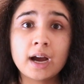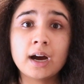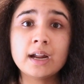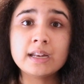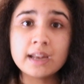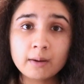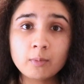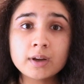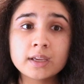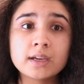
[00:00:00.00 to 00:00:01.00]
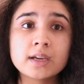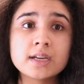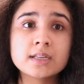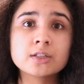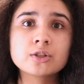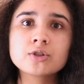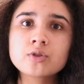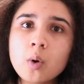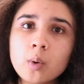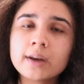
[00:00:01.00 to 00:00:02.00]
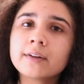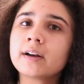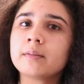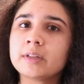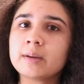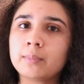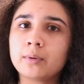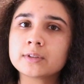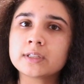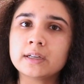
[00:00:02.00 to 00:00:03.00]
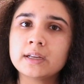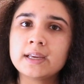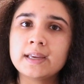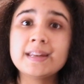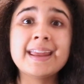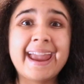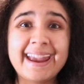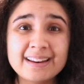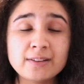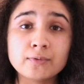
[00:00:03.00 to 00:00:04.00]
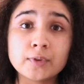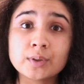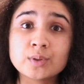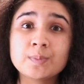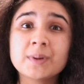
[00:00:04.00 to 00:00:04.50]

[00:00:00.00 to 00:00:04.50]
Networking is so incredibly important in any field,